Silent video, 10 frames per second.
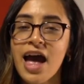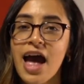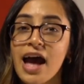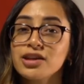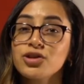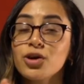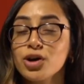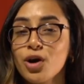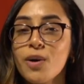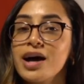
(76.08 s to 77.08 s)
and your
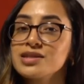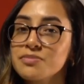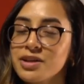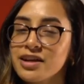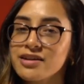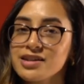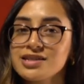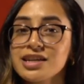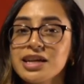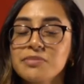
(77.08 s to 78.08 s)
goal as a player is
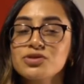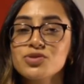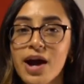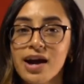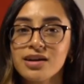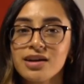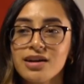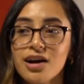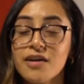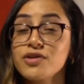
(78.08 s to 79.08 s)
to keep track
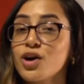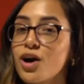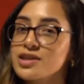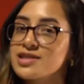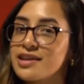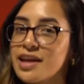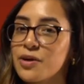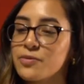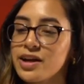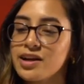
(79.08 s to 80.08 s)
of the cards that
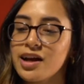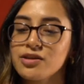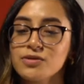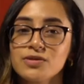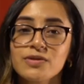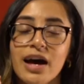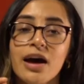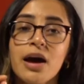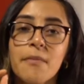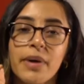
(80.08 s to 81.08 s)
they read. And you do
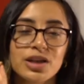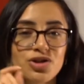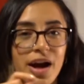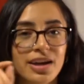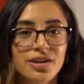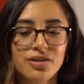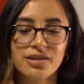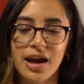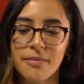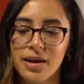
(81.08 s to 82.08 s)
that by tracking your
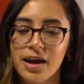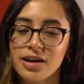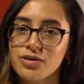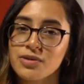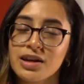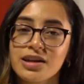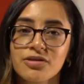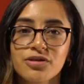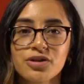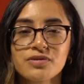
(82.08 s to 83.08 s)
tabla, and you can
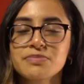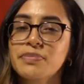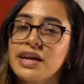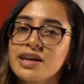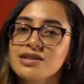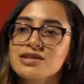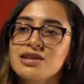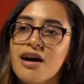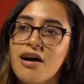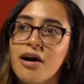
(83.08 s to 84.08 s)
either use
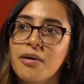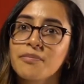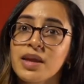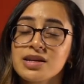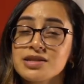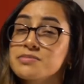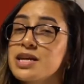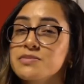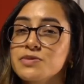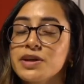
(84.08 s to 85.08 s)
beans,
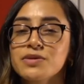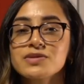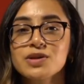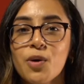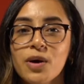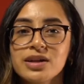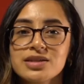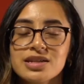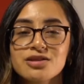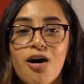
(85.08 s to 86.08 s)
sometimes we use
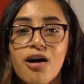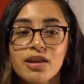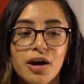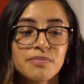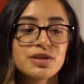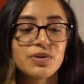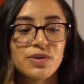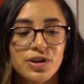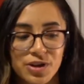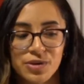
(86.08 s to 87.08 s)
coins, it's all up to
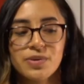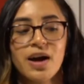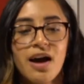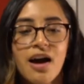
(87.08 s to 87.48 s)
you.